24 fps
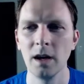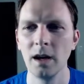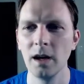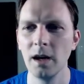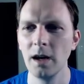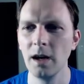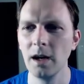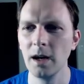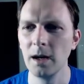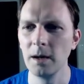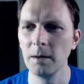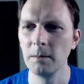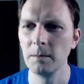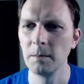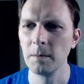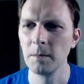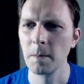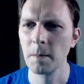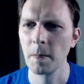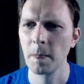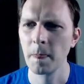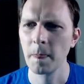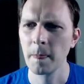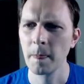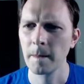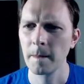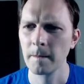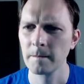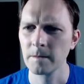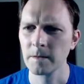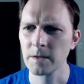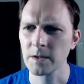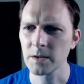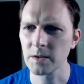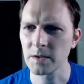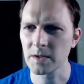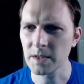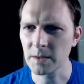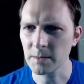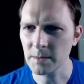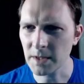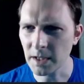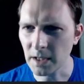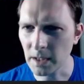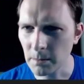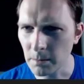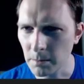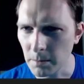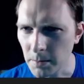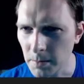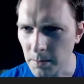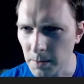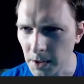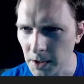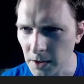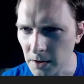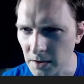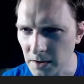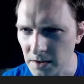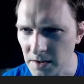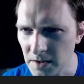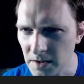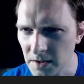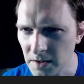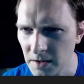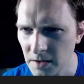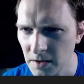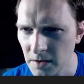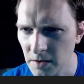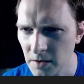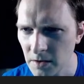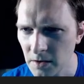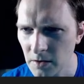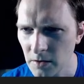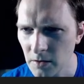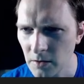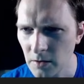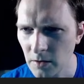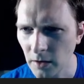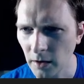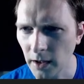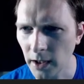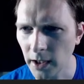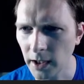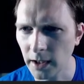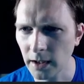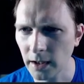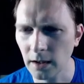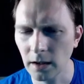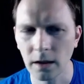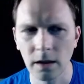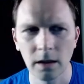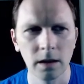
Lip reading: So it seems like it built, right?